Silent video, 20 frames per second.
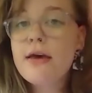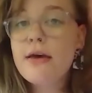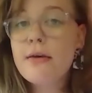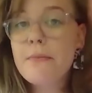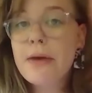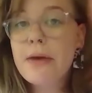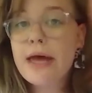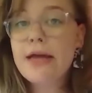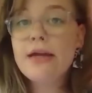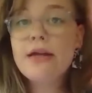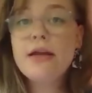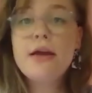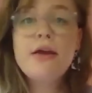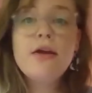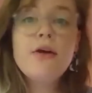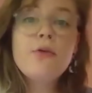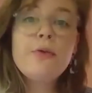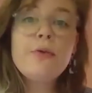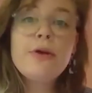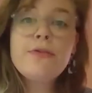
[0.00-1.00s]
But
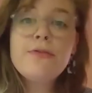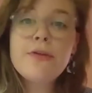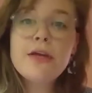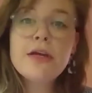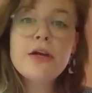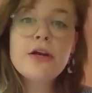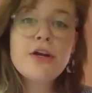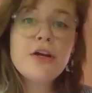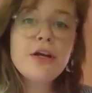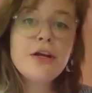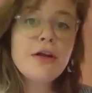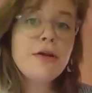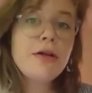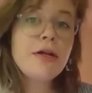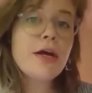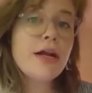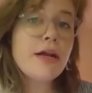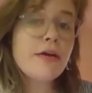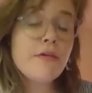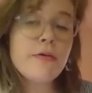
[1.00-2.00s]
we figured
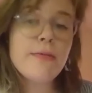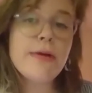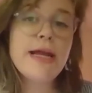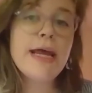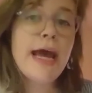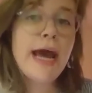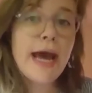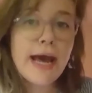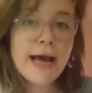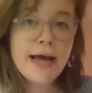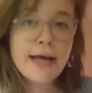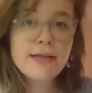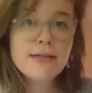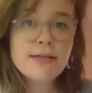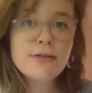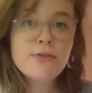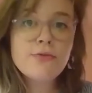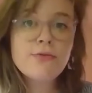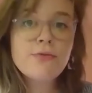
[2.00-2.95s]
not everybody has